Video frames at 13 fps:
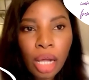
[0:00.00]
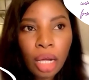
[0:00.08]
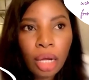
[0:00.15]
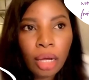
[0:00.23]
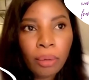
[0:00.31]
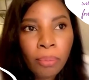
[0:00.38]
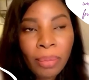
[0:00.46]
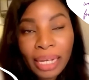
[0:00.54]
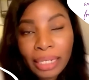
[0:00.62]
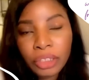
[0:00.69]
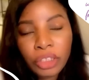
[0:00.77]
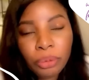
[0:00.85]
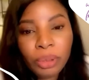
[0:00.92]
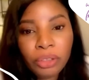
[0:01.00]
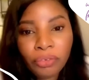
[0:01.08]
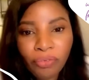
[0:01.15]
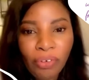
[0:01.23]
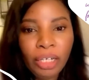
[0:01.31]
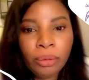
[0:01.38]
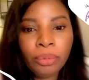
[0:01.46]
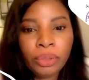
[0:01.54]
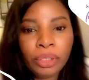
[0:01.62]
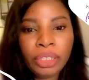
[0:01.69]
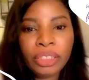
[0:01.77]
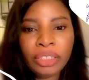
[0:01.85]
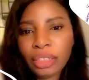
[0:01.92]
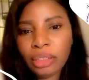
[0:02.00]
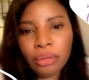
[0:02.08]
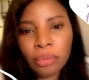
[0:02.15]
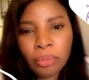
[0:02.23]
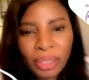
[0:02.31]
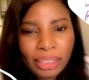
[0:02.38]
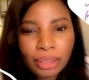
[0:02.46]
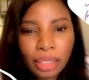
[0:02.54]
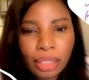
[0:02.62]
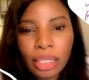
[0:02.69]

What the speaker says: management of fibroids, and basically